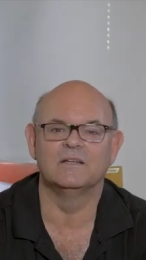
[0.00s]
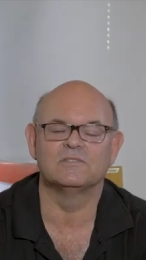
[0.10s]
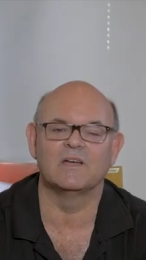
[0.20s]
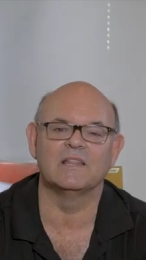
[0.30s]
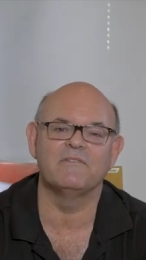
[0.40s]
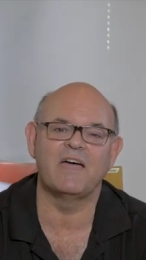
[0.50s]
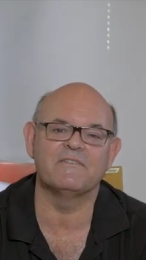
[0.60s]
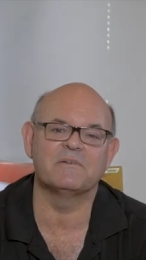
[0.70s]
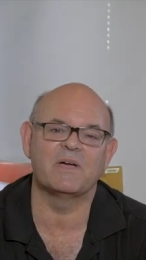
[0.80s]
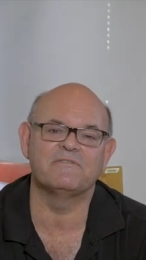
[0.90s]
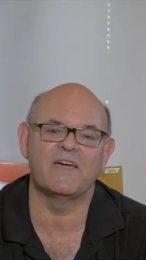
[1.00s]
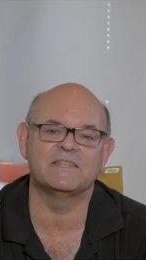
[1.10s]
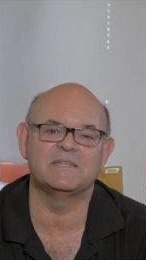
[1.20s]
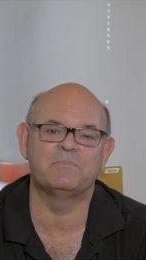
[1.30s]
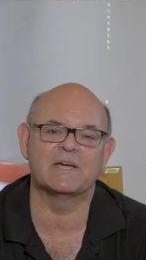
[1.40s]
So I love having my
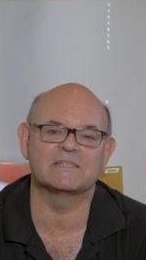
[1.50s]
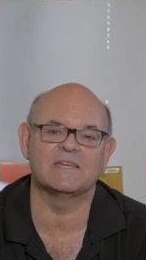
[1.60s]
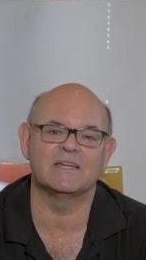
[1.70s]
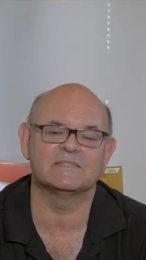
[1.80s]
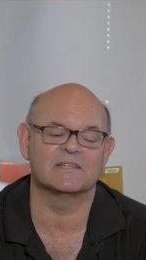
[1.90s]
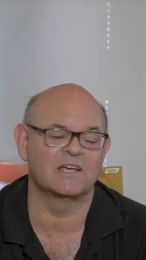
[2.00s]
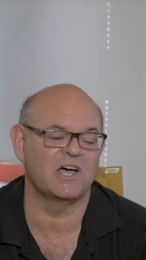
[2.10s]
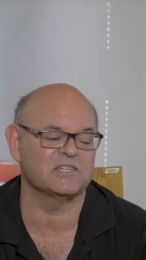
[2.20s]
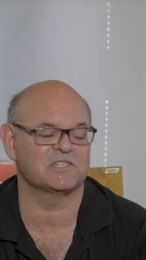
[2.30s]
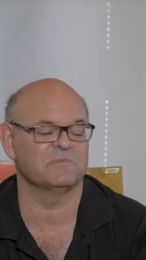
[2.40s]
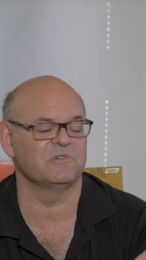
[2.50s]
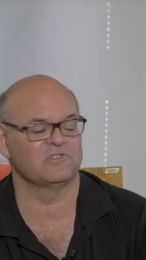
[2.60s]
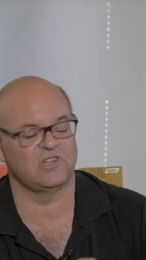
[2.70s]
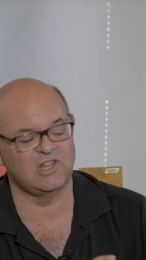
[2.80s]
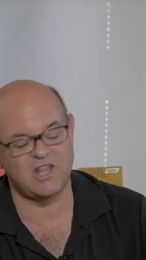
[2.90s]
fancy pick sets.
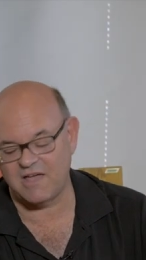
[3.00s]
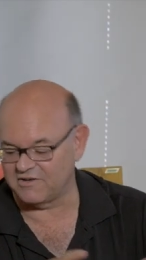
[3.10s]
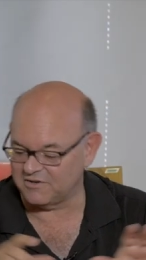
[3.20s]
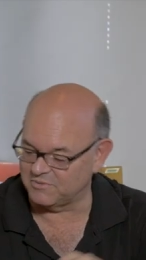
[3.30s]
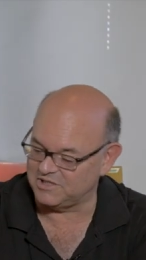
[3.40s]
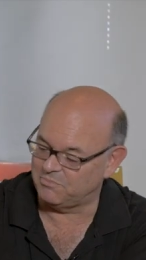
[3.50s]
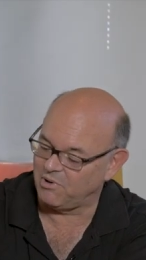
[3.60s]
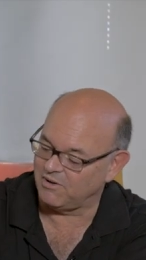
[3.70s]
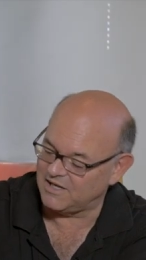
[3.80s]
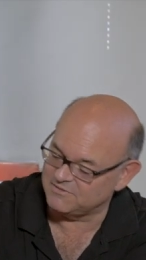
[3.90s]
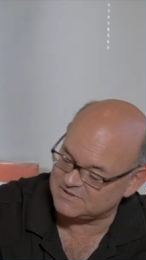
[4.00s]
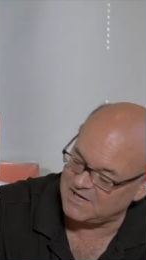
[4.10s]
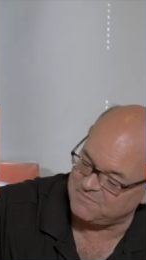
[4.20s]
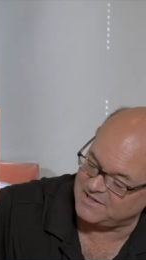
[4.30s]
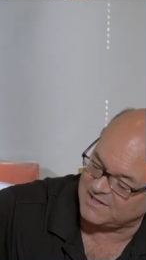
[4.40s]
Customers love it when you pull out
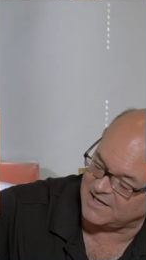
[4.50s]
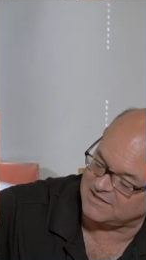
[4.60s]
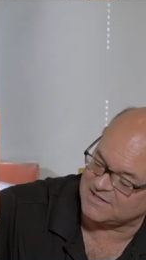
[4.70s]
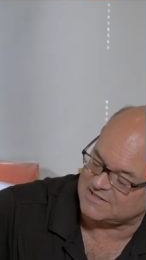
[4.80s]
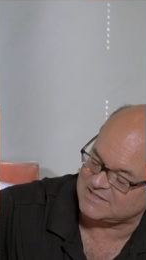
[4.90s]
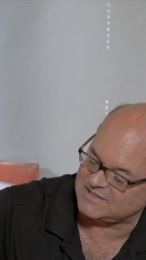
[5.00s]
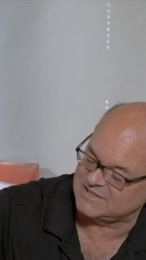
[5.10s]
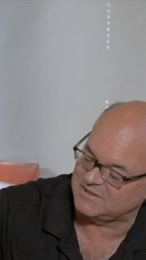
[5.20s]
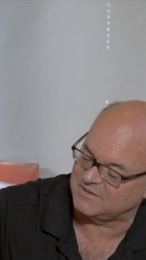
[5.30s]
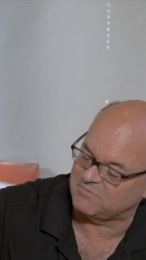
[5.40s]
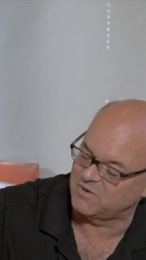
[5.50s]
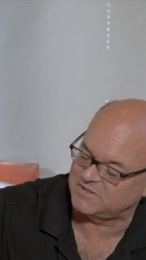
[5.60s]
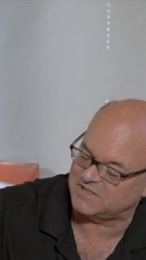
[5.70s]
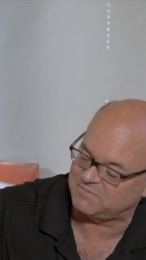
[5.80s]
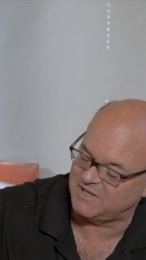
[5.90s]
something like this. This is the most
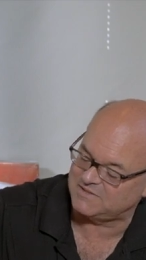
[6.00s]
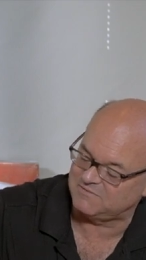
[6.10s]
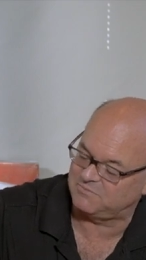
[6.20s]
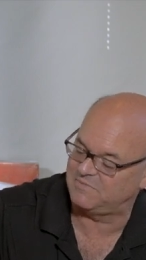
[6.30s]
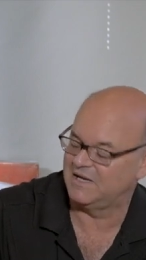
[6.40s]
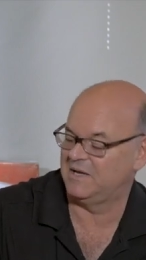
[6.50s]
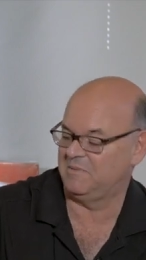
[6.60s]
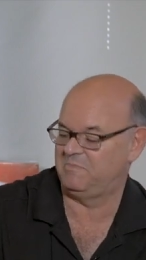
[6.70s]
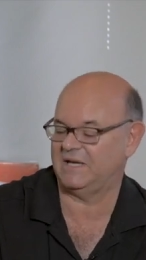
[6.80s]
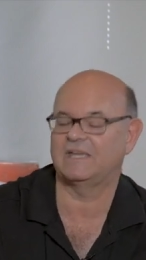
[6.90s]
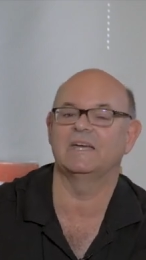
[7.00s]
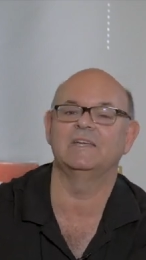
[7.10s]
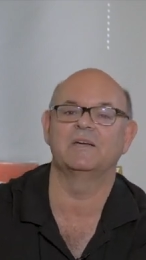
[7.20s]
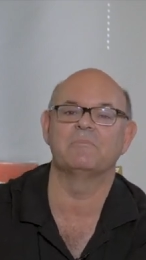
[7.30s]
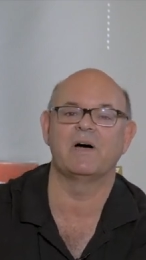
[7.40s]
expensive pick kit
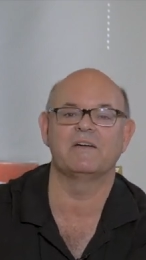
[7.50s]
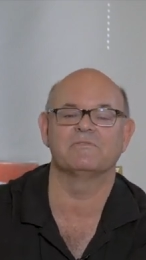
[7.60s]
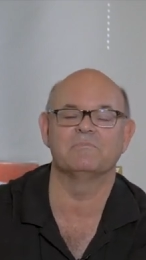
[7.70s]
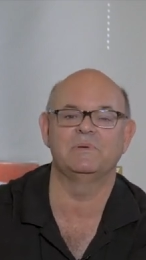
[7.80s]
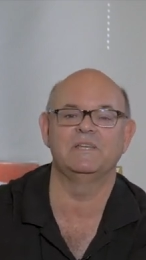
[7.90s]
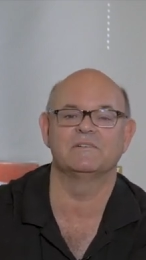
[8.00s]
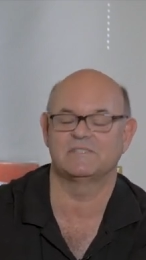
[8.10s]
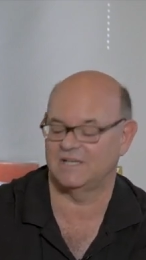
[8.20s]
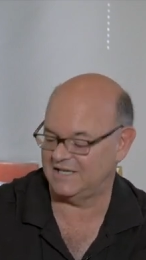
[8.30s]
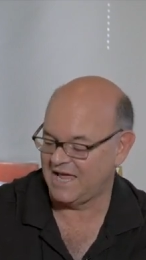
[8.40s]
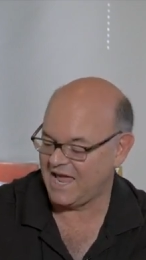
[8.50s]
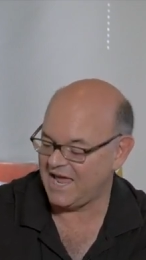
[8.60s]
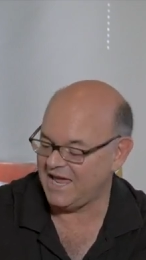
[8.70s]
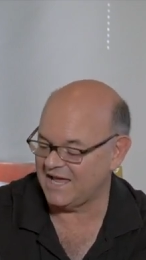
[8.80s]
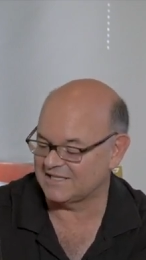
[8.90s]
you can buy from Peterson.
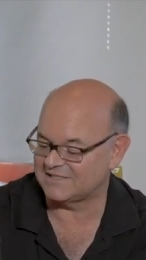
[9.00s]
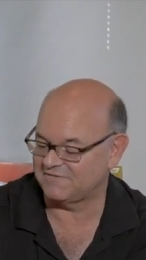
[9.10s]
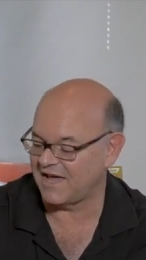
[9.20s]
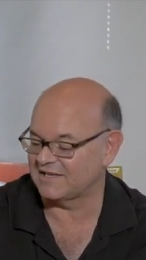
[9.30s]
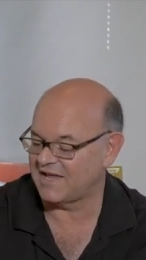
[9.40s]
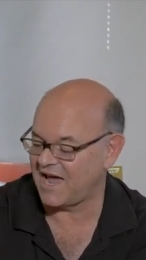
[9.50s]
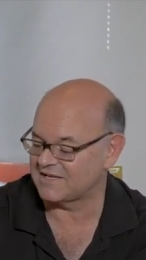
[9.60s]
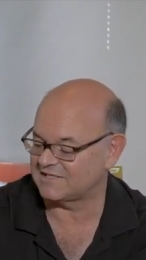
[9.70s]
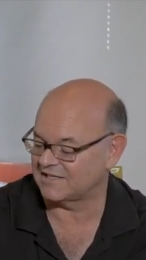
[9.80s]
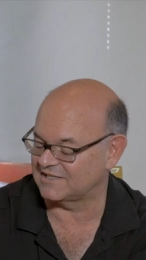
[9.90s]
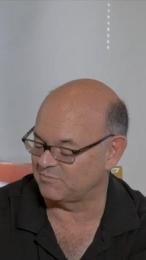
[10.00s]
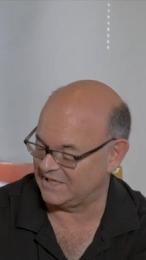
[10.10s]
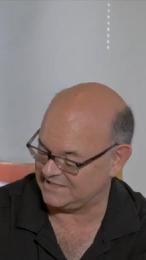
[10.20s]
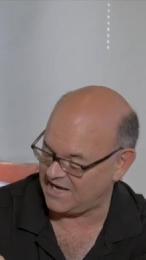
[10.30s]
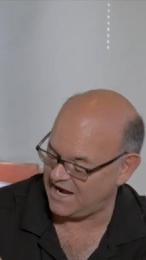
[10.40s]
It's fantastic, but
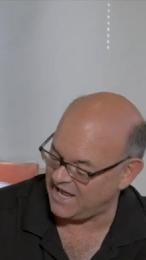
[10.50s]
it's got